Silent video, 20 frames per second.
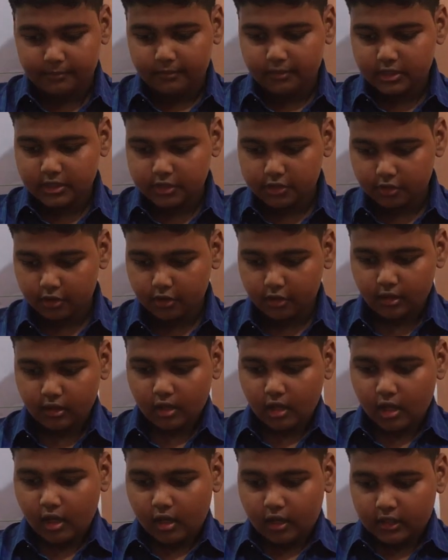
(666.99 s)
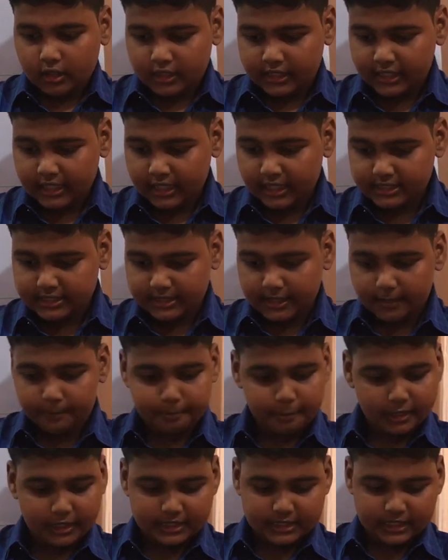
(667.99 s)
So here is
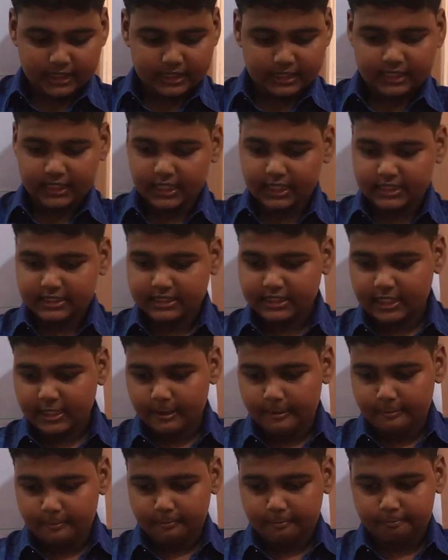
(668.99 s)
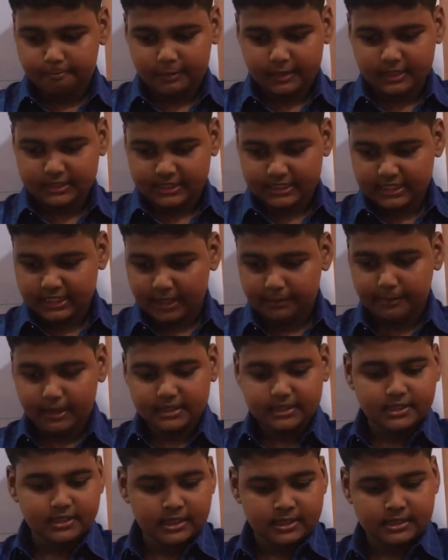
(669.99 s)
a person.
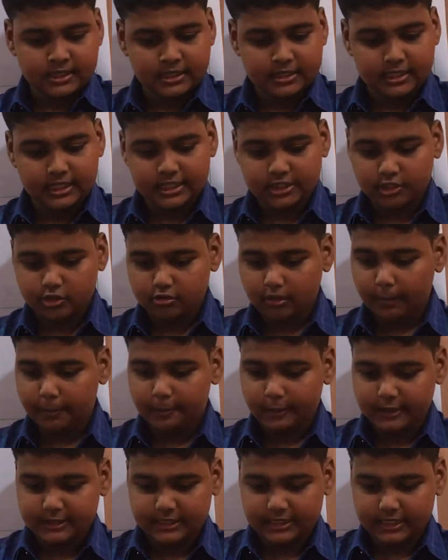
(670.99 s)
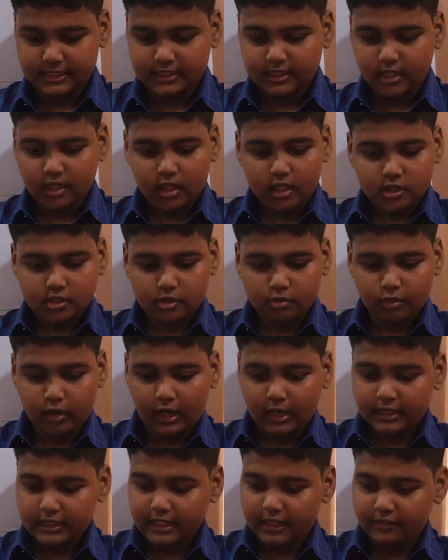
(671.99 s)
Imagine that these two are person. So
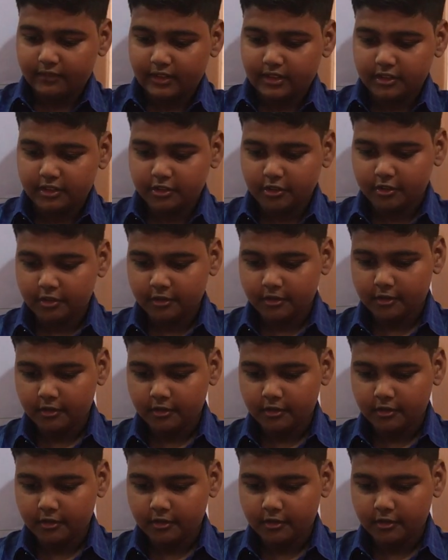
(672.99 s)
what they will do?